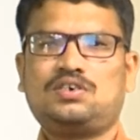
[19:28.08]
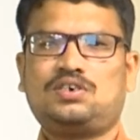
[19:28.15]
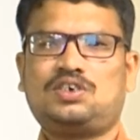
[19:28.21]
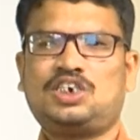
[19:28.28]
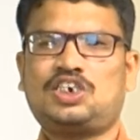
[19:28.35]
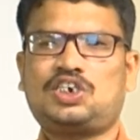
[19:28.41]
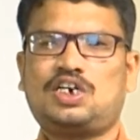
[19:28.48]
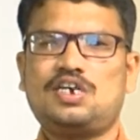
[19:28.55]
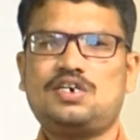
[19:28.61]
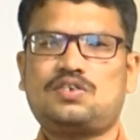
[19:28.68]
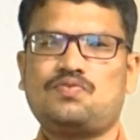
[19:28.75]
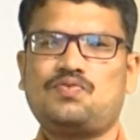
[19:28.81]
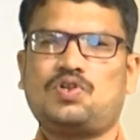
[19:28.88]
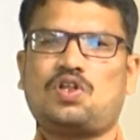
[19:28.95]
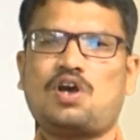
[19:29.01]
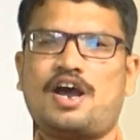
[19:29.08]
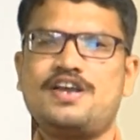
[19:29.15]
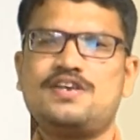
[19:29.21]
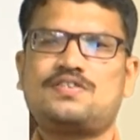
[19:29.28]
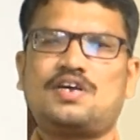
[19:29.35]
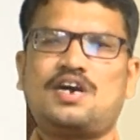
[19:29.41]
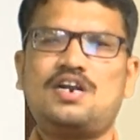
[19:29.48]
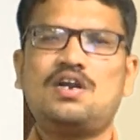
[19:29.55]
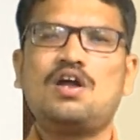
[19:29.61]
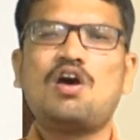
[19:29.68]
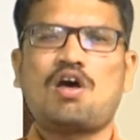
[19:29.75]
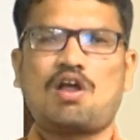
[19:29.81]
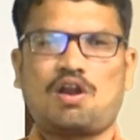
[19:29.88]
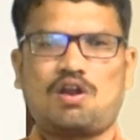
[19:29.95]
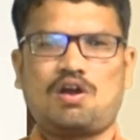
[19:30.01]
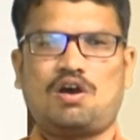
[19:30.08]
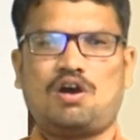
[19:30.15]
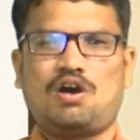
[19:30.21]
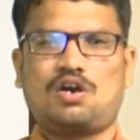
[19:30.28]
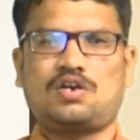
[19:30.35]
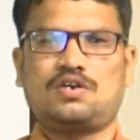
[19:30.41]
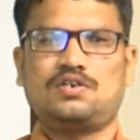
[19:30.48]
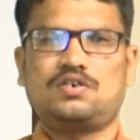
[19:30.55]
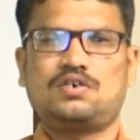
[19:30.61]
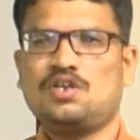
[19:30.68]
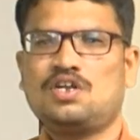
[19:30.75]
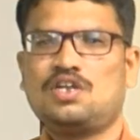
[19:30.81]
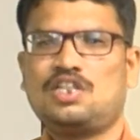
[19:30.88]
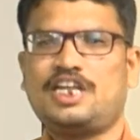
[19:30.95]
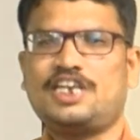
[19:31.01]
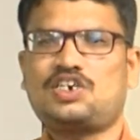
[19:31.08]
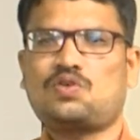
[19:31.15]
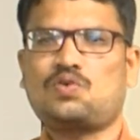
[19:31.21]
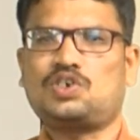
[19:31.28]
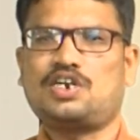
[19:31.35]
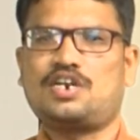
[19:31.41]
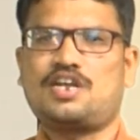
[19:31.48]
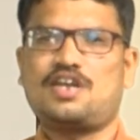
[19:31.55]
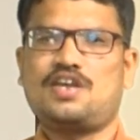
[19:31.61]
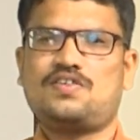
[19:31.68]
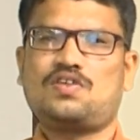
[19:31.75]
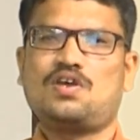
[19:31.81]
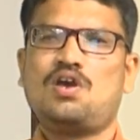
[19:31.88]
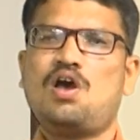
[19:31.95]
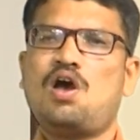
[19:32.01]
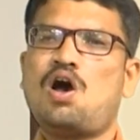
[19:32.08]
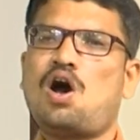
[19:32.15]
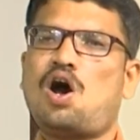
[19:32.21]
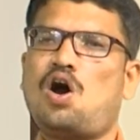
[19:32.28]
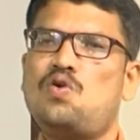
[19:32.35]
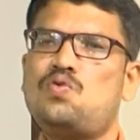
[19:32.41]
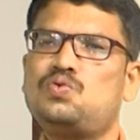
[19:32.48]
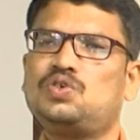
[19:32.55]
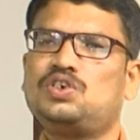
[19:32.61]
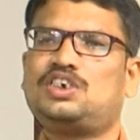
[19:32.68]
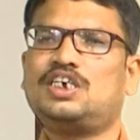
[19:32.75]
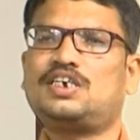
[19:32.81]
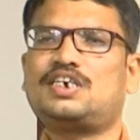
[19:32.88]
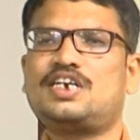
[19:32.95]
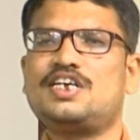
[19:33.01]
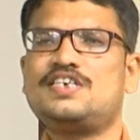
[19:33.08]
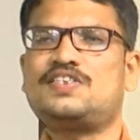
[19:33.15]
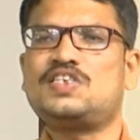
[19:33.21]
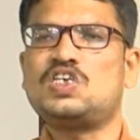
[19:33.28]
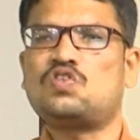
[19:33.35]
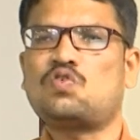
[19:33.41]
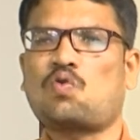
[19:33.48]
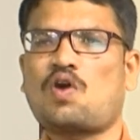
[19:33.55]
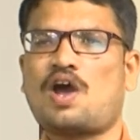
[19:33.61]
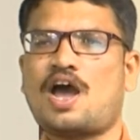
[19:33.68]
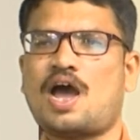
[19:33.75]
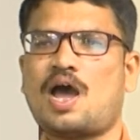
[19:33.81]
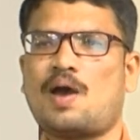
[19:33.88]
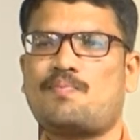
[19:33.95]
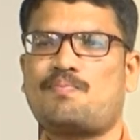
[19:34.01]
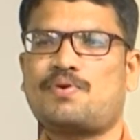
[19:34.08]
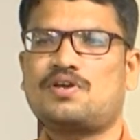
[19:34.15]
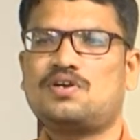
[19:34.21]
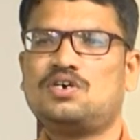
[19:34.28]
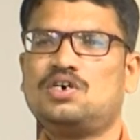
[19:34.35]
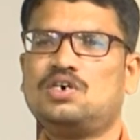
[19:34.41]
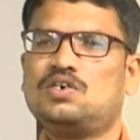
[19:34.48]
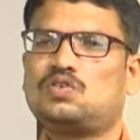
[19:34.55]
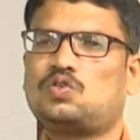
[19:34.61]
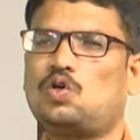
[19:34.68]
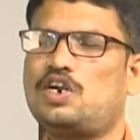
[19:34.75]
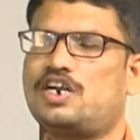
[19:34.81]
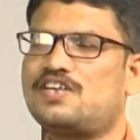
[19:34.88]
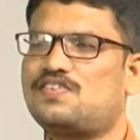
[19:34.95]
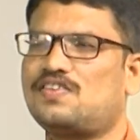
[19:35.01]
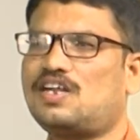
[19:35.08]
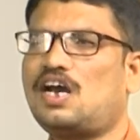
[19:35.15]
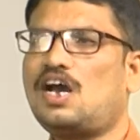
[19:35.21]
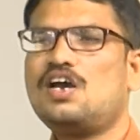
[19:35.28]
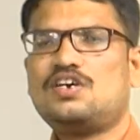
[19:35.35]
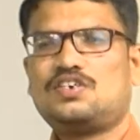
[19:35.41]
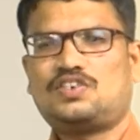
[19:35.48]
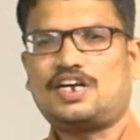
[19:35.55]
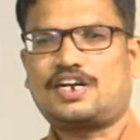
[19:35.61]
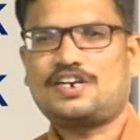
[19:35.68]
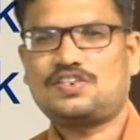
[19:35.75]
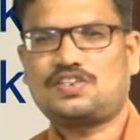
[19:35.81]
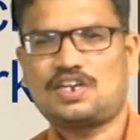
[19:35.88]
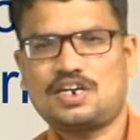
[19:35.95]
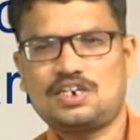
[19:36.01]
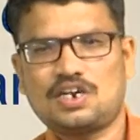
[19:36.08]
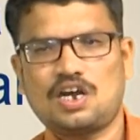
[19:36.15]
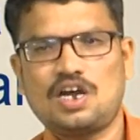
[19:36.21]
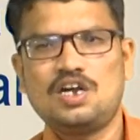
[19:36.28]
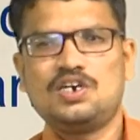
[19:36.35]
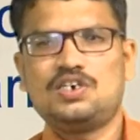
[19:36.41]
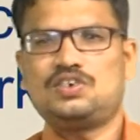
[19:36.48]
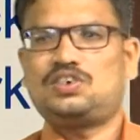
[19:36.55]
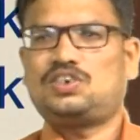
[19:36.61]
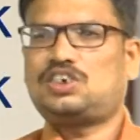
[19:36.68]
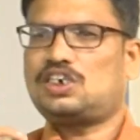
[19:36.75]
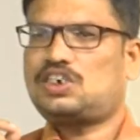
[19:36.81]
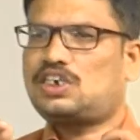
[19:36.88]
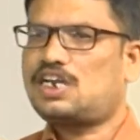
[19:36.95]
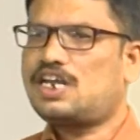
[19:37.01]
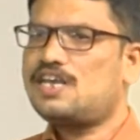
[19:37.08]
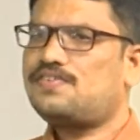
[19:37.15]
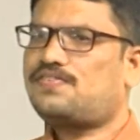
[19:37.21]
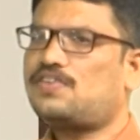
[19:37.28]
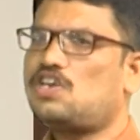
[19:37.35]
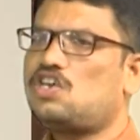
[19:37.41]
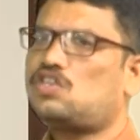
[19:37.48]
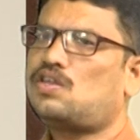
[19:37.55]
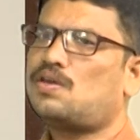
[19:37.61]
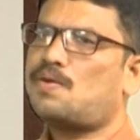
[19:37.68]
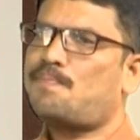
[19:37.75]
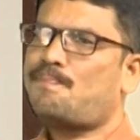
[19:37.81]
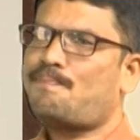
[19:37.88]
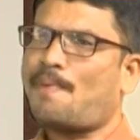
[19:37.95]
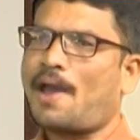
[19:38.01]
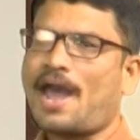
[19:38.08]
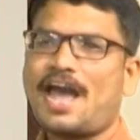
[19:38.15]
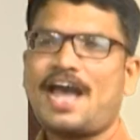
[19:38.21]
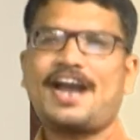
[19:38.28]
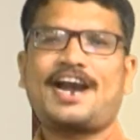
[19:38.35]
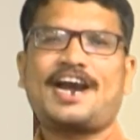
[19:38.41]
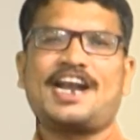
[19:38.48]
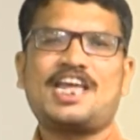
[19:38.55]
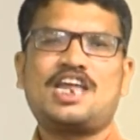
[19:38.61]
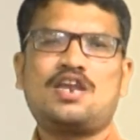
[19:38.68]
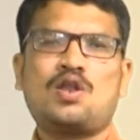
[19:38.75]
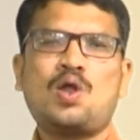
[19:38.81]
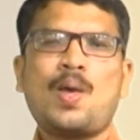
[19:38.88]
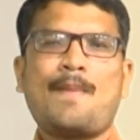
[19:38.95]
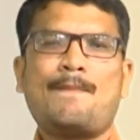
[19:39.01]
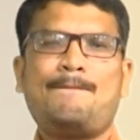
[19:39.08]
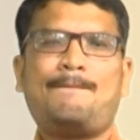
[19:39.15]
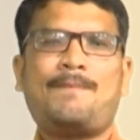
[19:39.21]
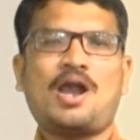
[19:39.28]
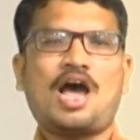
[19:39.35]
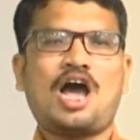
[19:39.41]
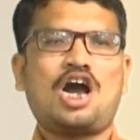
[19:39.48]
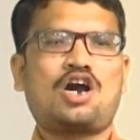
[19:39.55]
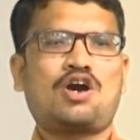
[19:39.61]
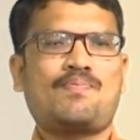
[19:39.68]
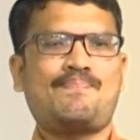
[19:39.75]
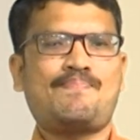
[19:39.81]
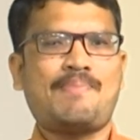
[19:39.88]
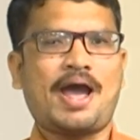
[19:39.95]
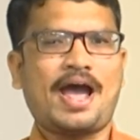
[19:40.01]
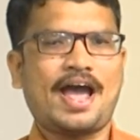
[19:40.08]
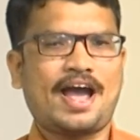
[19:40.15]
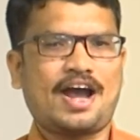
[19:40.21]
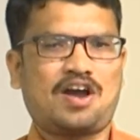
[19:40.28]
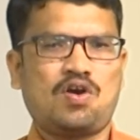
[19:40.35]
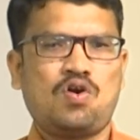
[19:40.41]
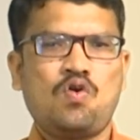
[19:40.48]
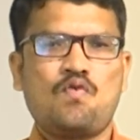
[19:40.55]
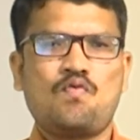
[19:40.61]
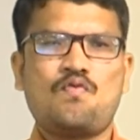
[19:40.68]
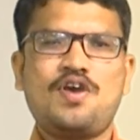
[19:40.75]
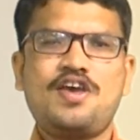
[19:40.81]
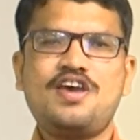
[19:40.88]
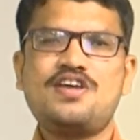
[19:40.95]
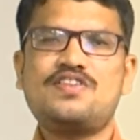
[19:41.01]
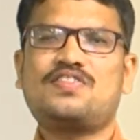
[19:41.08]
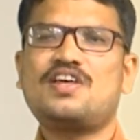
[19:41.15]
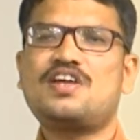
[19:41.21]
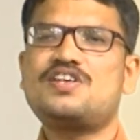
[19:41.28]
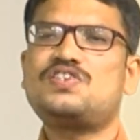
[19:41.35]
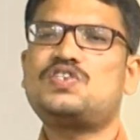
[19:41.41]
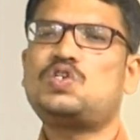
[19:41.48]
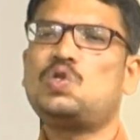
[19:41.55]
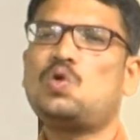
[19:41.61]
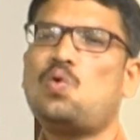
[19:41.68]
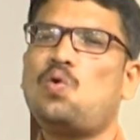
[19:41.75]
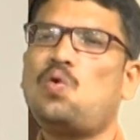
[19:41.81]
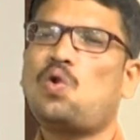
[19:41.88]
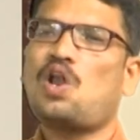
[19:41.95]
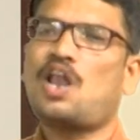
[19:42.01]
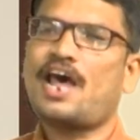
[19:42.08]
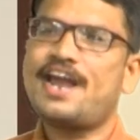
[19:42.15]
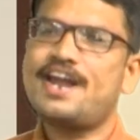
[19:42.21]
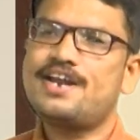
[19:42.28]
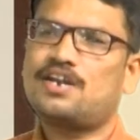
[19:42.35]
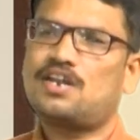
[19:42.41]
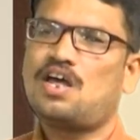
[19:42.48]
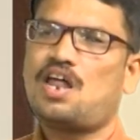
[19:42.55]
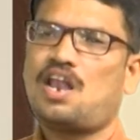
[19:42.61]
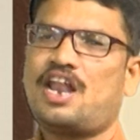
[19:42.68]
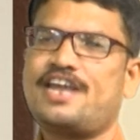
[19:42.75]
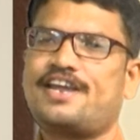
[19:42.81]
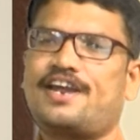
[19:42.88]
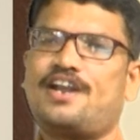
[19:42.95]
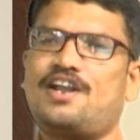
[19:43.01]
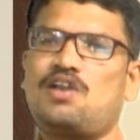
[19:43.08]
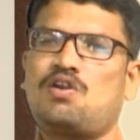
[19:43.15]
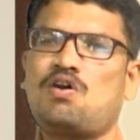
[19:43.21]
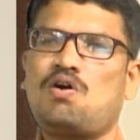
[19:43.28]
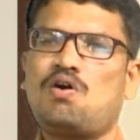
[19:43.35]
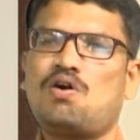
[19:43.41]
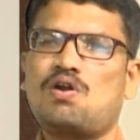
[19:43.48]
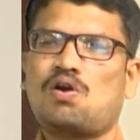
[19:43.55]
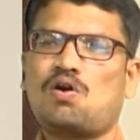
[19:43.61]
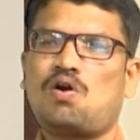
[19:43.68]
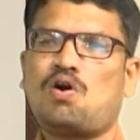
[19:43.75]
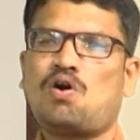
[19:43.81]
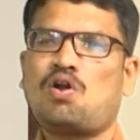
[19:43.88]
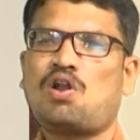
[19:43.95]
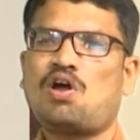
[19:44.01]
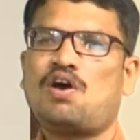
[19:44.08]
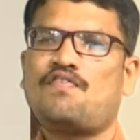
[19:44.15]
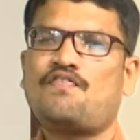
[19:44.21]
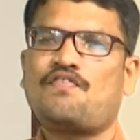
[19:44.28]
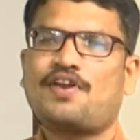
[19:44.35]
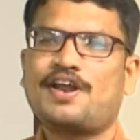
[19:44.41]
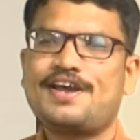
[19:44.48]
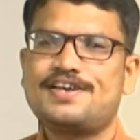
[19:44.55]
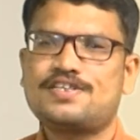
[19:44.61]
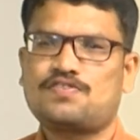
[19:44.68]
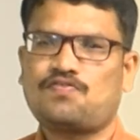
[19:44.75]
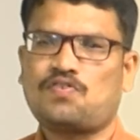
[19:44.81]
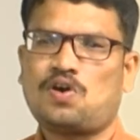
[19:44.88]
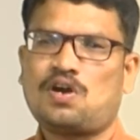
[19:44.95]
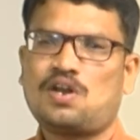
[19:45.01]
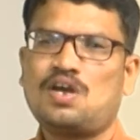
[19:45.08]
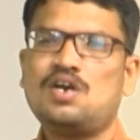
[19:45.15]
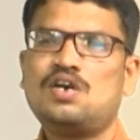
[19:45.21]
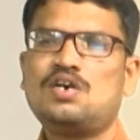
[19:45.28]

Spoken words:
justice with ice and rock. Next question is, how justice is wrapped? So, it is in the second stanza. Justice is packed in black pack where there is no light, like a dark hall of race for